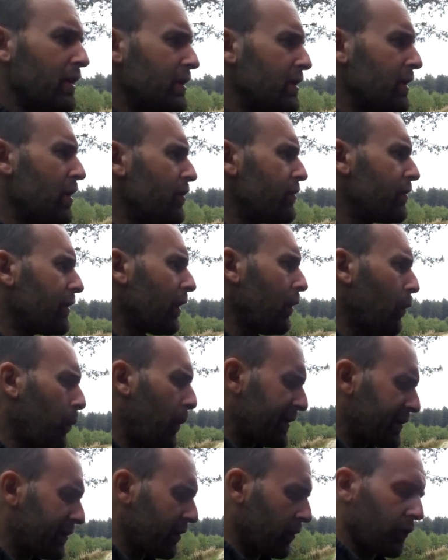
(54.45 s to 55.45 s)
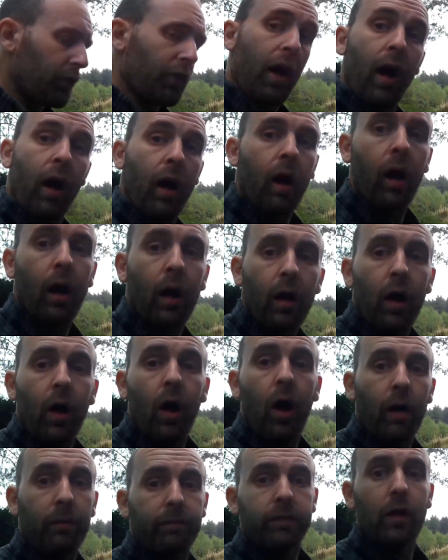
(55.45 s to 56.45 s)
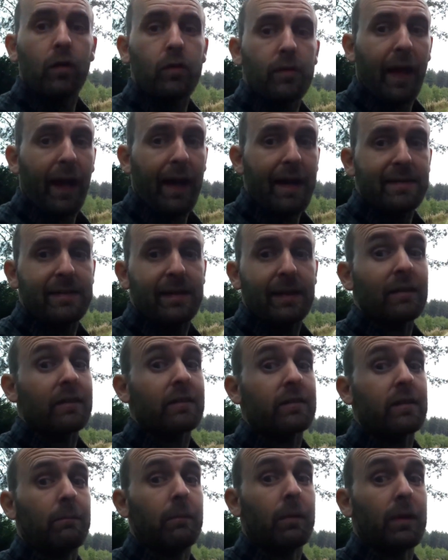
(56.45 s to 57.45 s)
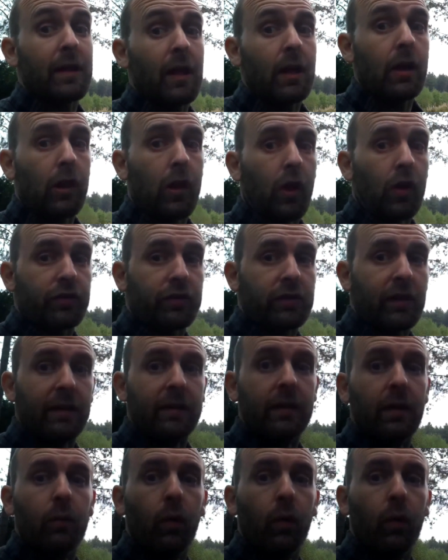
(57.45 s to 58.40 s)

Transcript: using whistles are of locating somebody lost in the